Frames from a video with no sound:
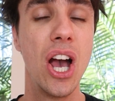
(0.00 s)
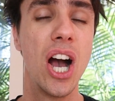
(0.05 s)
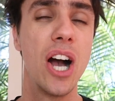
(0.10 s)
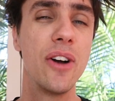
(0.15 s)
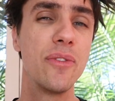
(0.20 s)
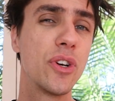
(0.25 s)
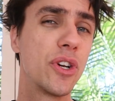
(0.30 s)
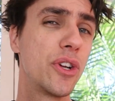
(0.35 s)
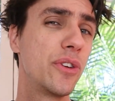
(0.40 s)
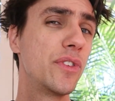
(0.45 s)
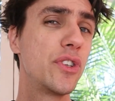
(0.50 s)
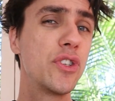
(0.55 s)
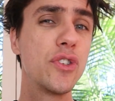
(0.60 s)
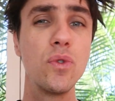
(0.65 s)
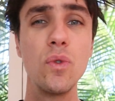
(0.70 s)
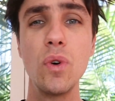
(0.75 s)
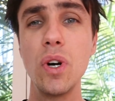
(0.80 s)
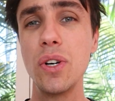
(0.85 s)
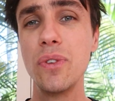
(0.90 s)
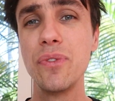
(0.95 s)
I've got over
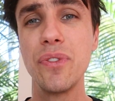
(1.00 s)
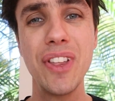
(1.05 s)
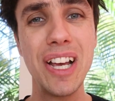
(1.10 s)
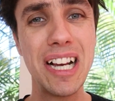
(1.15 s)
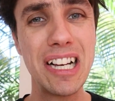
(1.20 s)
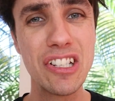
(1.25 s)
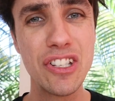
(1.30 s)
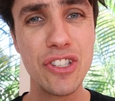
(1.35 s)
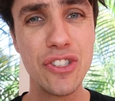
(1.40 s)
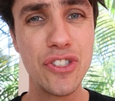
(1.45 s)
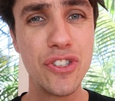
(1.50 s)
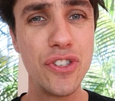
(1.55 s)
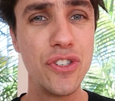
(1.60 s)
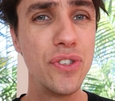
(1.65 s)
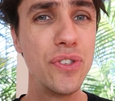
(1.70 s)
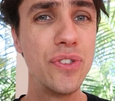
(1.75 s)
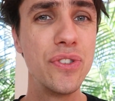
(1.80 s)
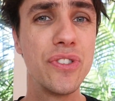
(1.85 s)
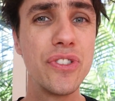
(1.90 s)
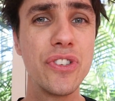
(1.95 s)
12,000
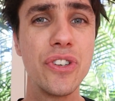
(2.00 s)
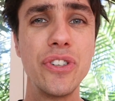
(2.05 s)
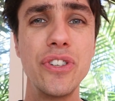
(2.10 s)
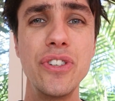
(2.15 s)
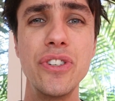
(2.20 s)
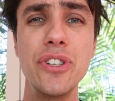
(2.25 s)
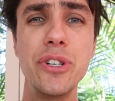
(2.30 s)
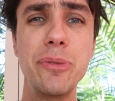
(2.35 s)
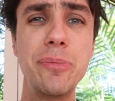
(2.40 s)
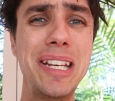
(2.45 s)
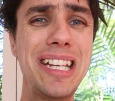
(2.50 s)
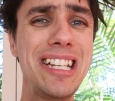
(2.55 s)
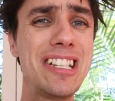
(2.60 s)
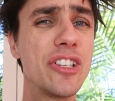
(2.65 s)
students on Udemy,